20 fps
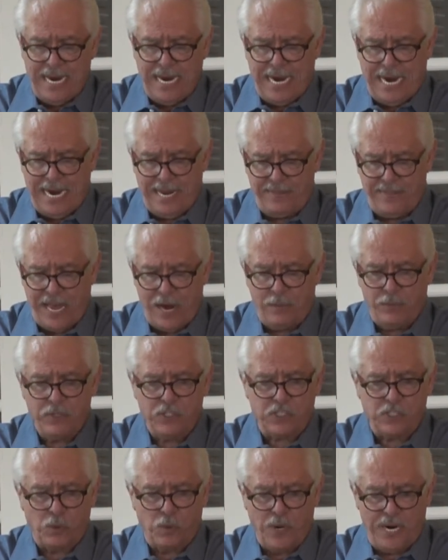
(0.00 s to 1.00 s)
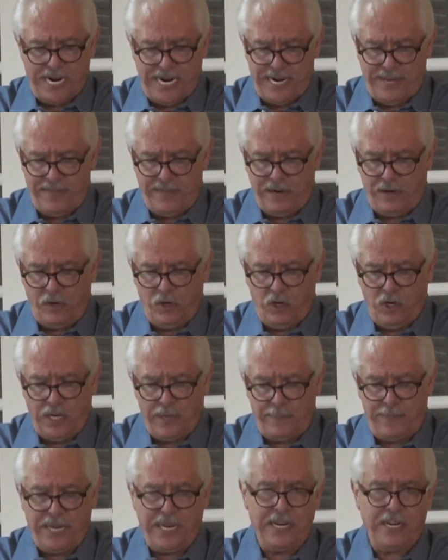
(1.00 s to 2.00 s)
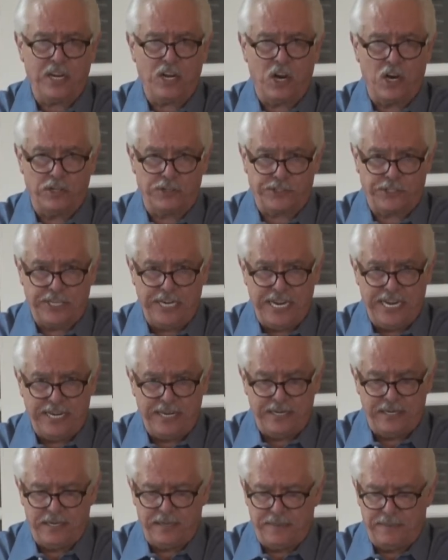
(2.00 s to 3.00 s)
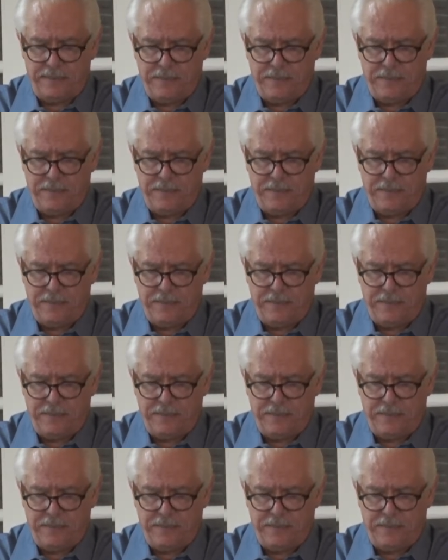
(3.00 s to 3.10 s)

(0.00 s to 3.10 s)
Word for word: And that was the way the early Pentecost did.